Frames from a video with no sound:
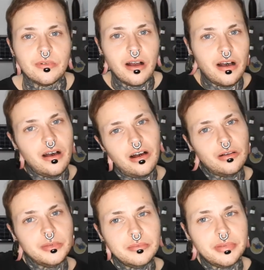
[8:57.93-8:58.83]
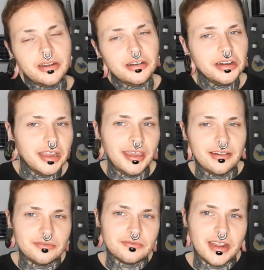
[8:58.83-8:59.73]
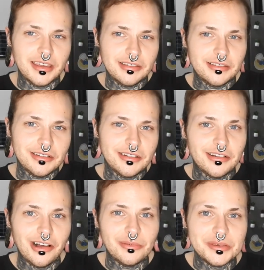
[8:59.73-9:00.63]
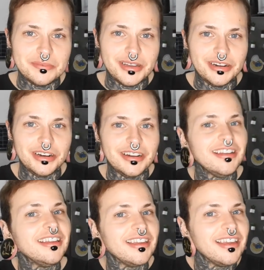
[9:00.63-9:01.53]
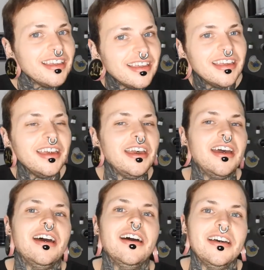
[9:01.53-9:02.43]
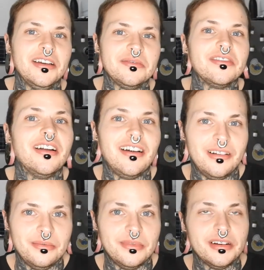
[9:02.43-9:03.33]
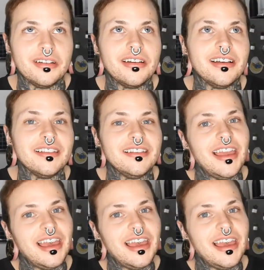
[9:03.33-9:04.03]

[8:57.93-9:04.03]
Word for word: raw almond butter and regular almond butter. Uh, raw almond butter costs